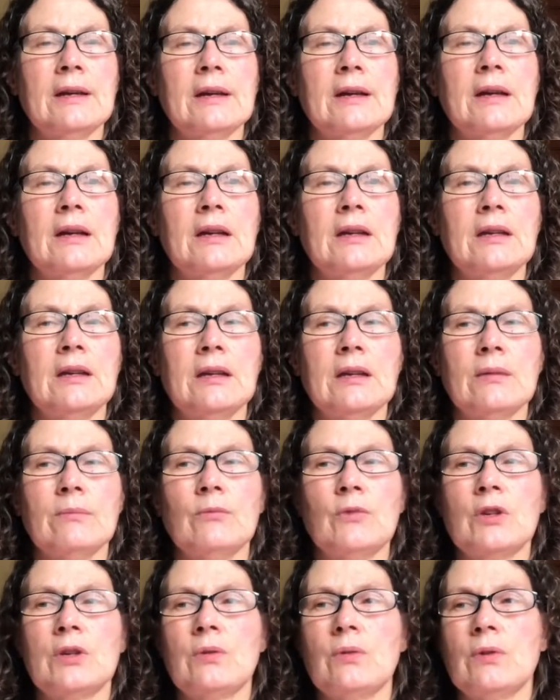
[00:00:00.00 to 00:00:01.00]
I am
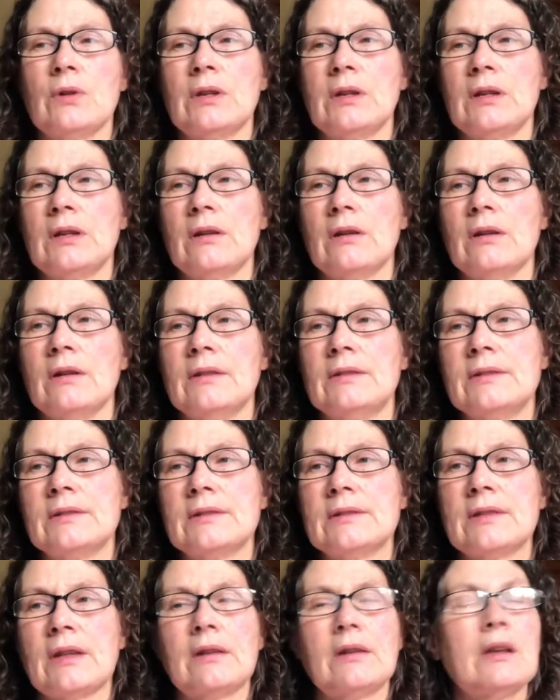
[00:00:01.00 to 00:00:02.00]
recording on
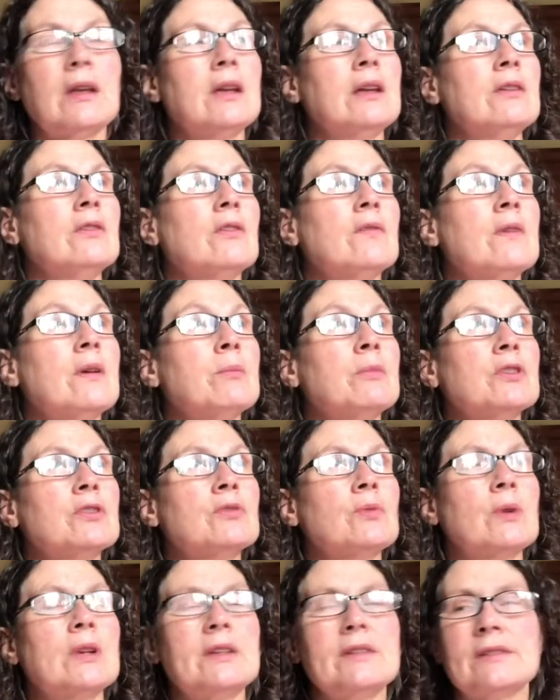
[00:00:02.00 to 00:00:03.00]
Sunday, November
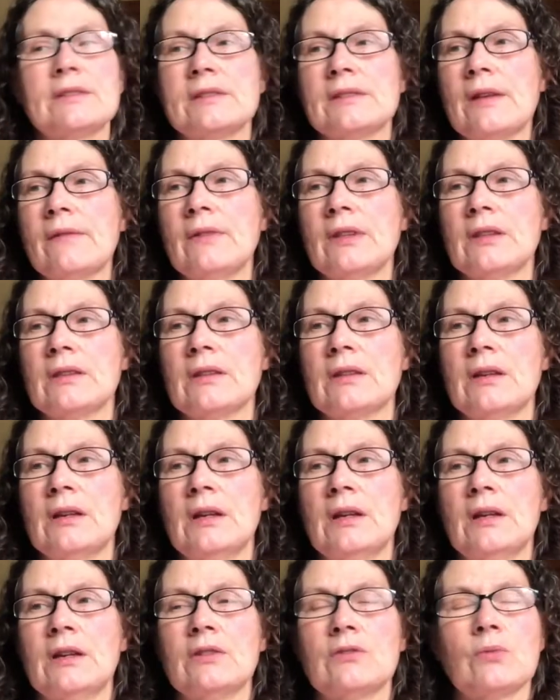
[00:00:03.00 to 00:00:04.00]
27th,
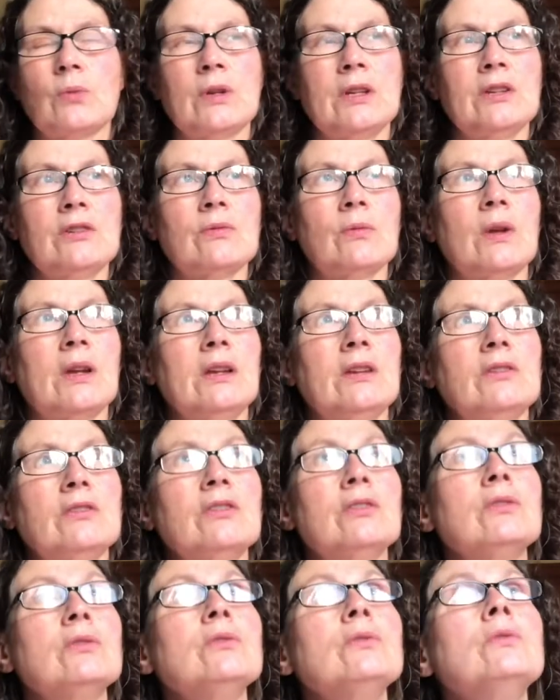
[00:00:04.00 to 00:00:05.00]

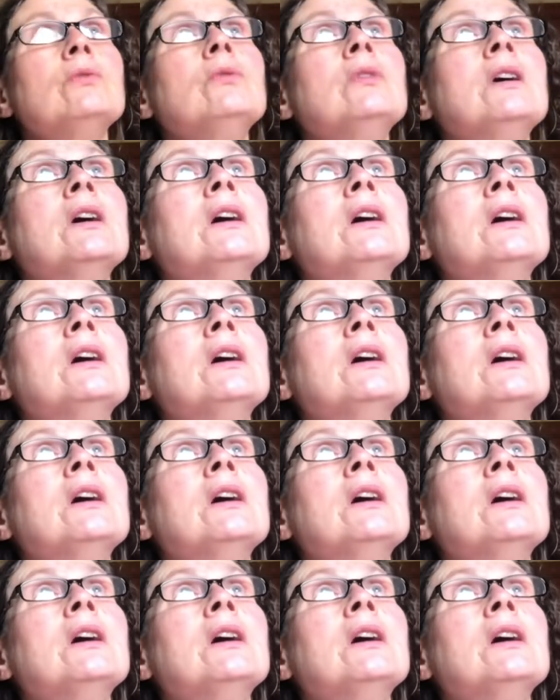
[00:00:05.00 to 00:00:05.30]
2022.